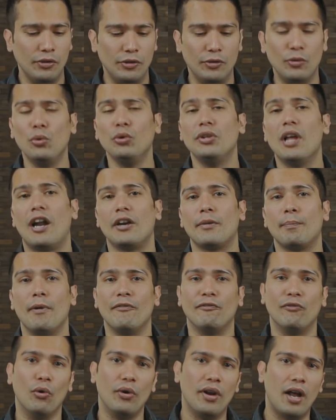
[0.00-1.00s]
do that
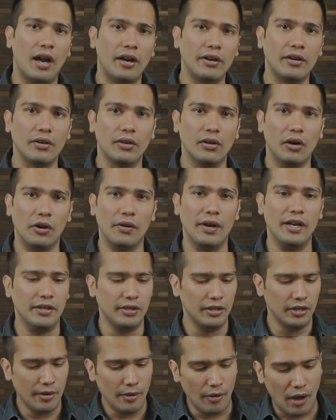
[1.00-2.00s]
beforehand, all right?
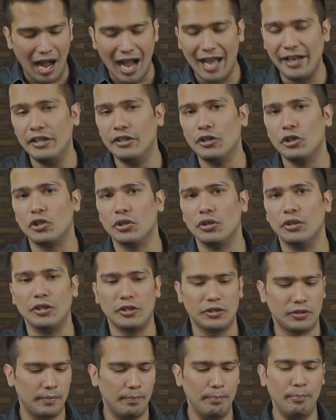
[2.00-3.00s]
Iron the
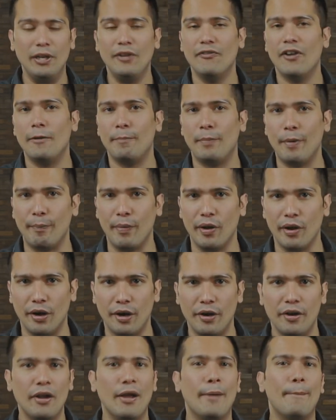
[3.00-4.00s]
shirts, be well
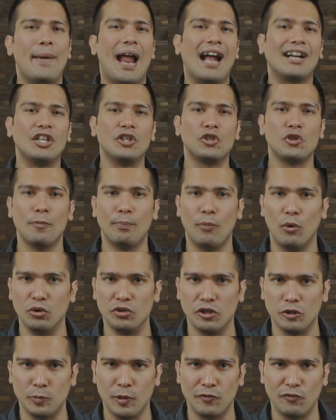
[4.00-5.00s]
prepared, practice your
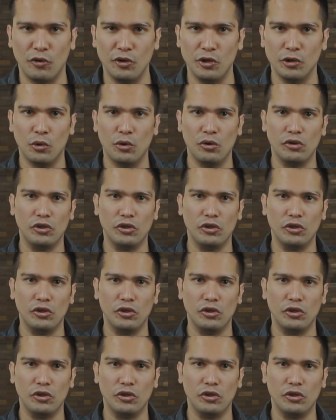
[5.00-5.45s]
poses before you go